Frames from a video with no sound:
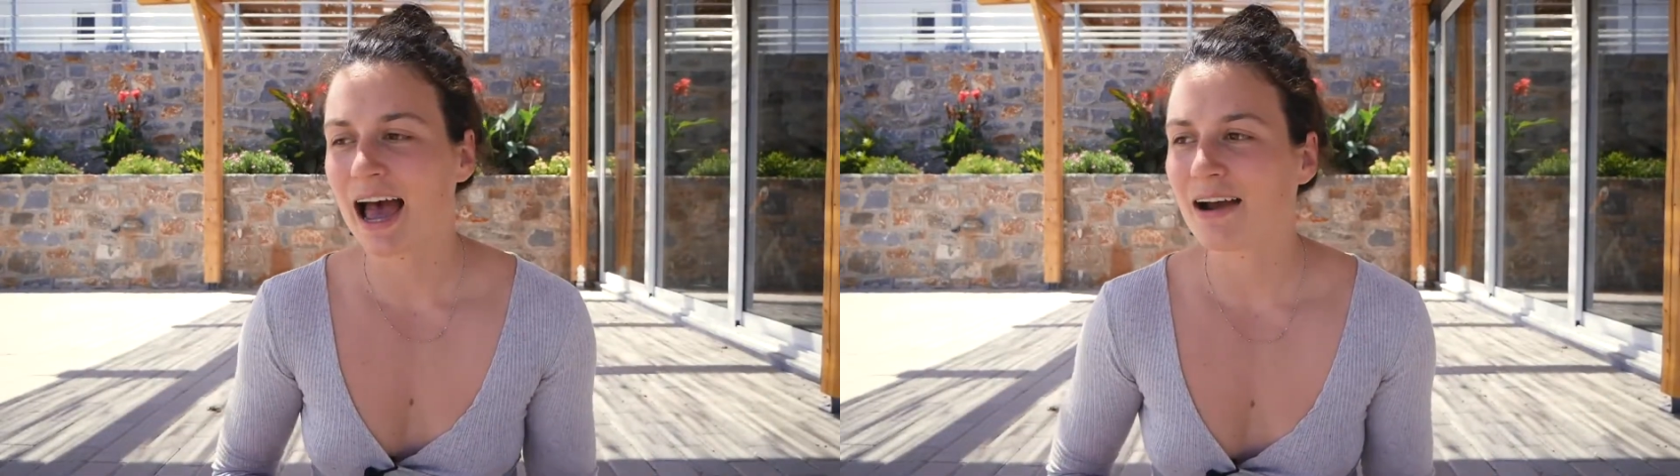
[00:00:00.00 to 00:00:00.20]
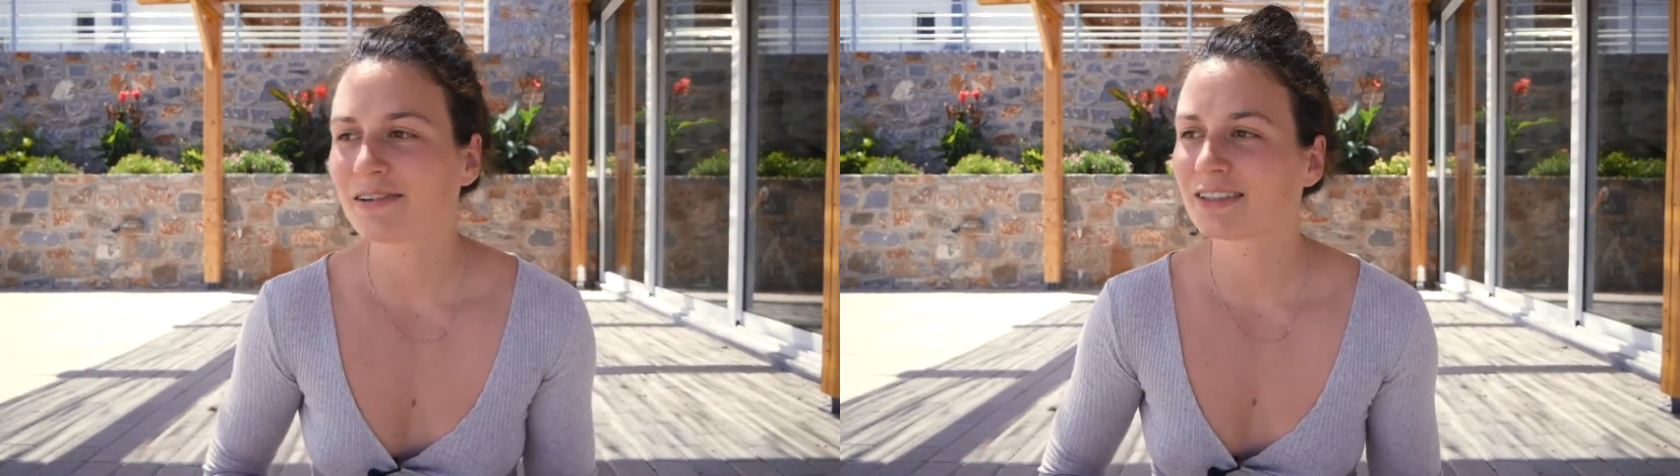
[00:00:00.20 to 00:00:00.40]

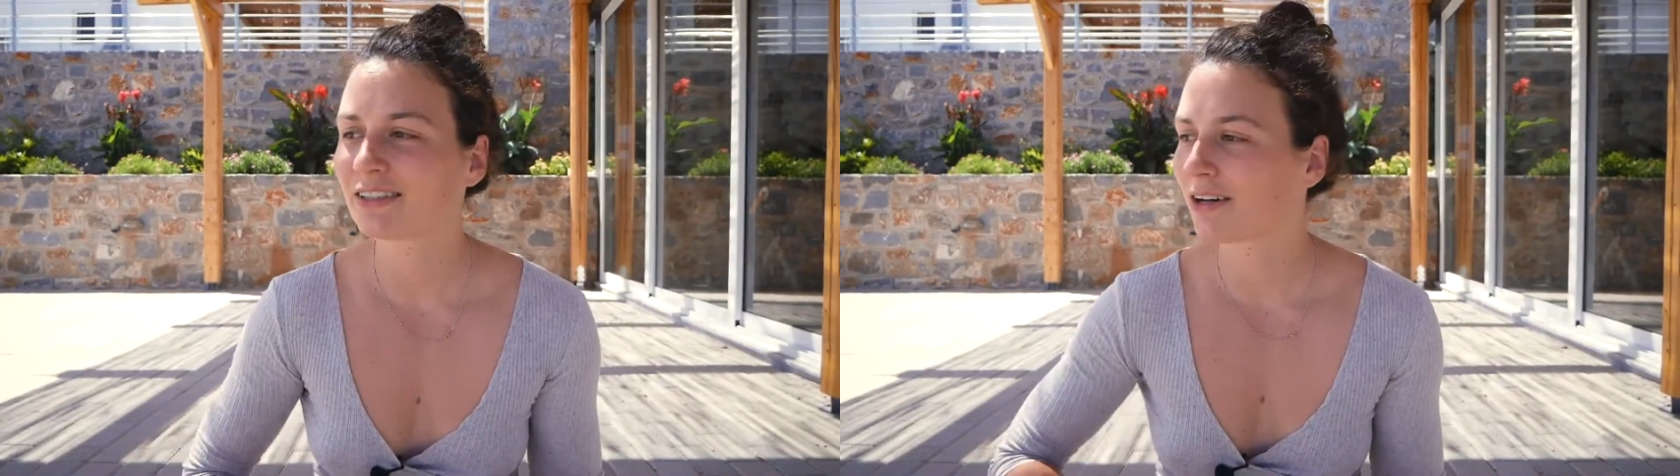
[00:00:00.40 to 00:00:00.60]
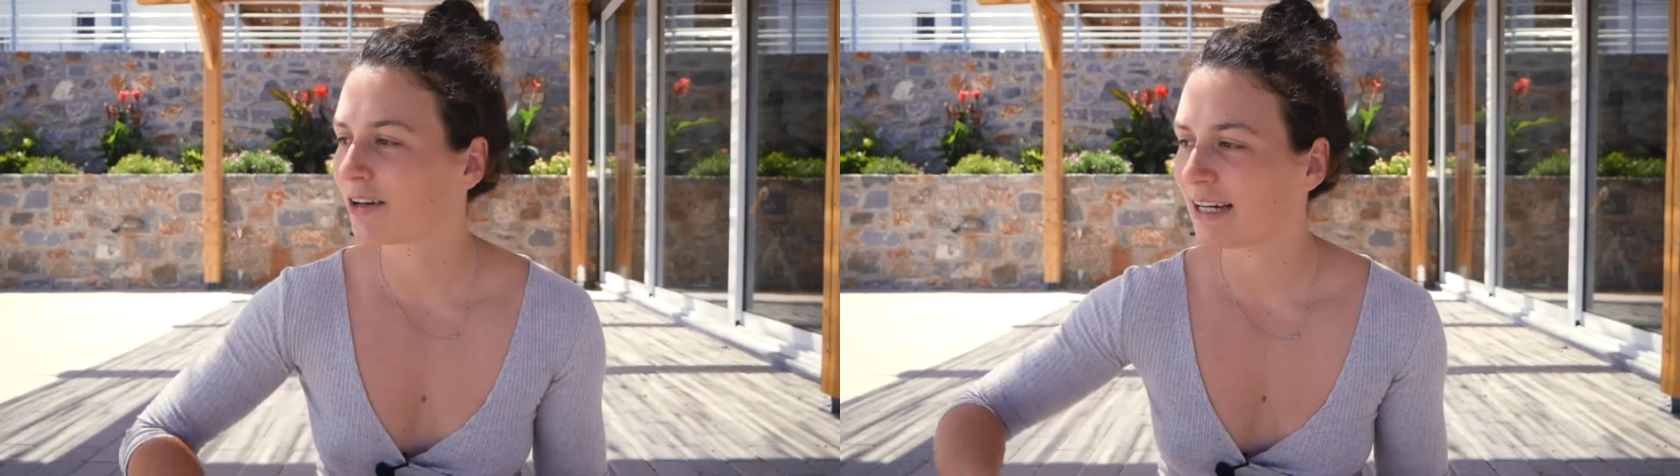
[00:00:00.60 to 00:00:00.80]
I was, you
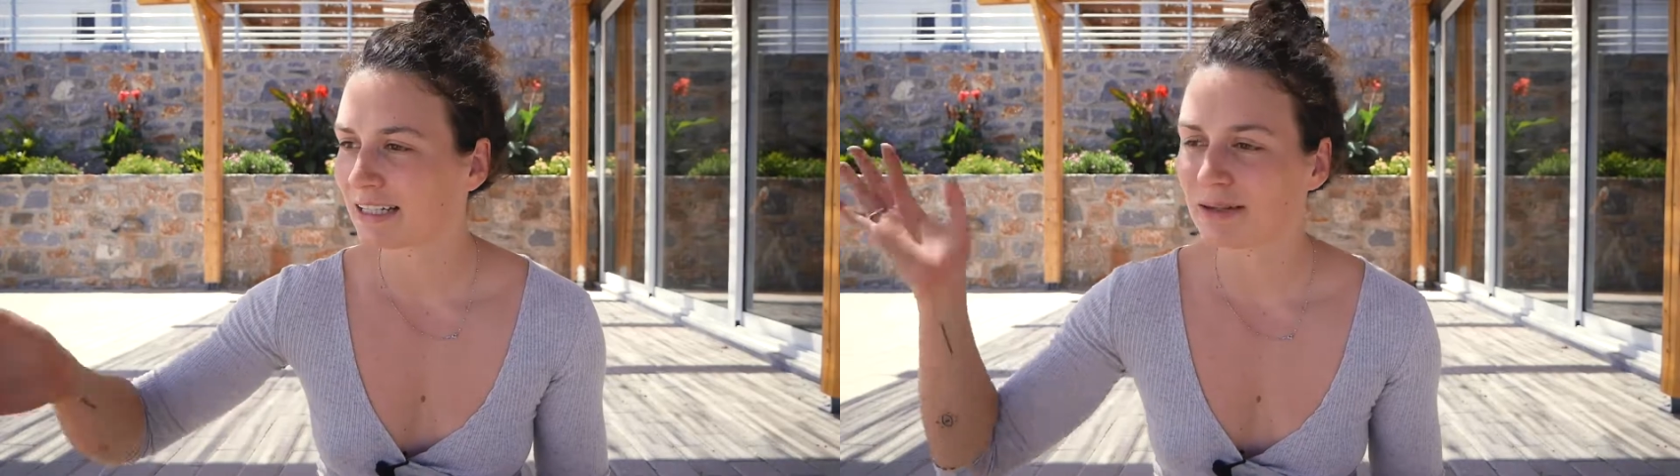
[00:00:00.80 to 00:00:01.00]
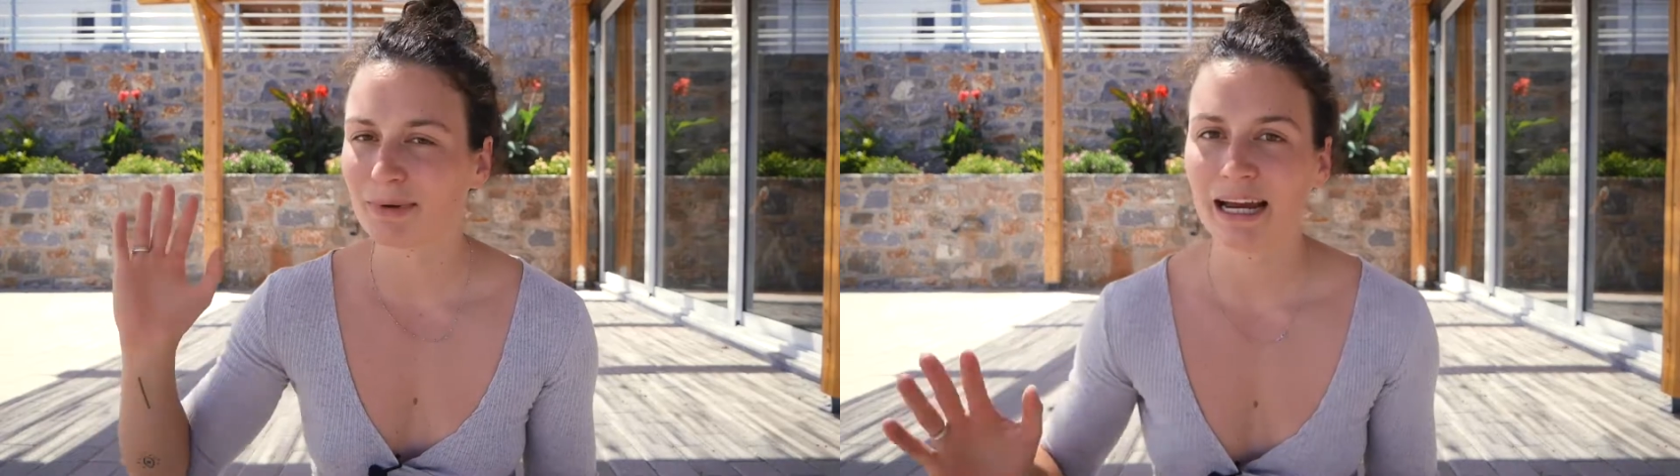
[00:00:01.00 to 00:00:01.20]
know,
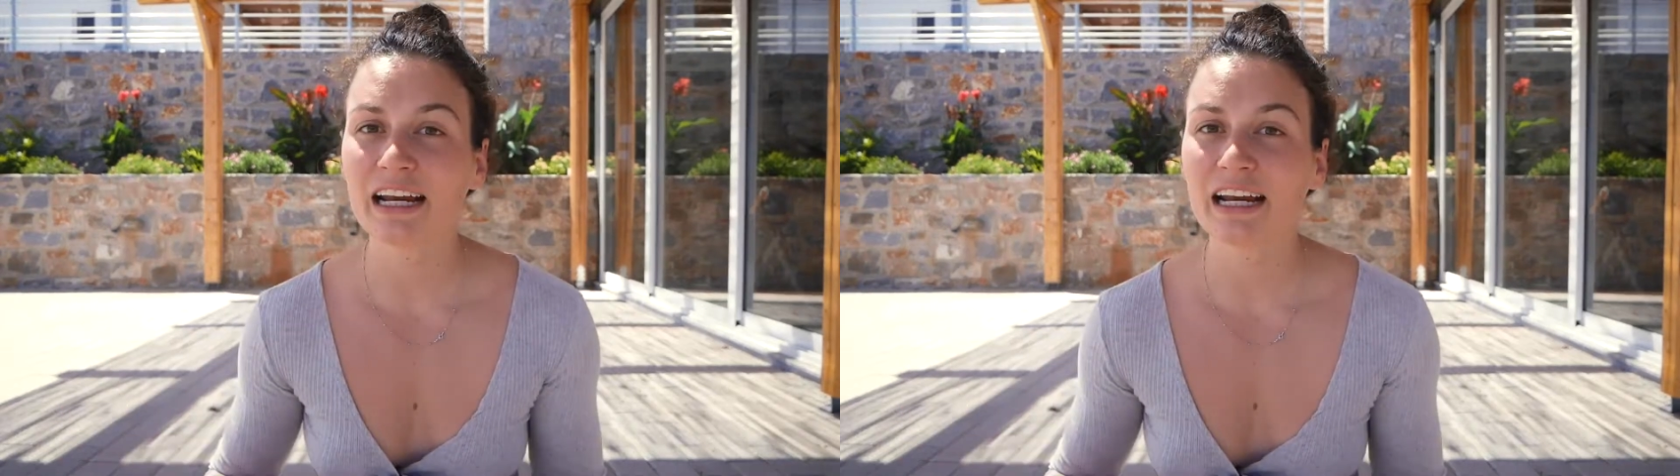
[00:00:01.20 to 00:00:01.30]
getting my